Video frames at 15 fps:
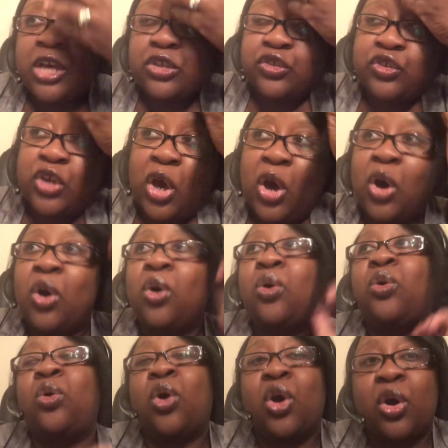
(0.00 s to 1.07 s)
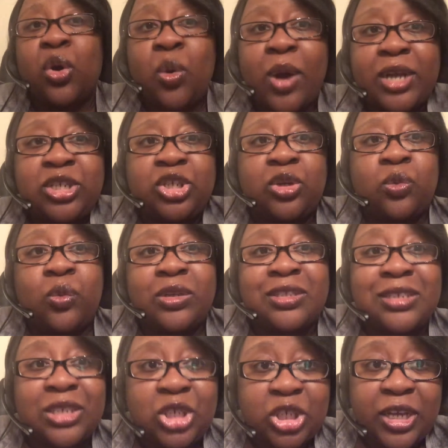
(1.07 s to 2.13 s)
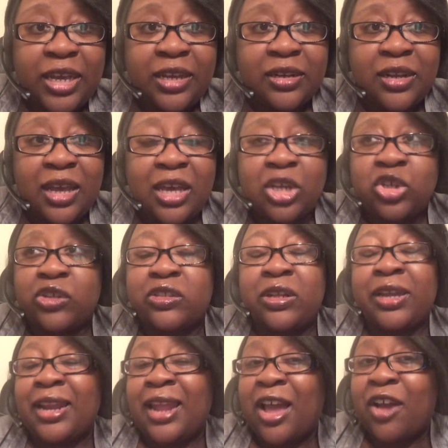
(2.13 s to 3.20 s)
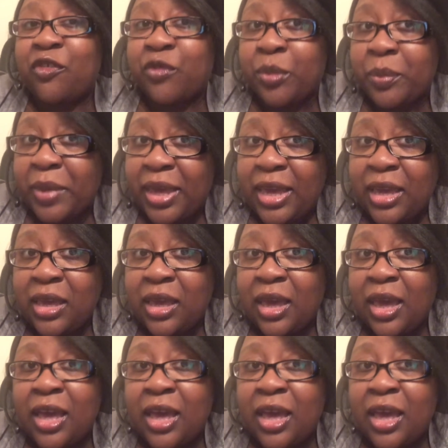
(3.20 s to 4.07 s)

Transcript: So her question was legit. She's looking out for me.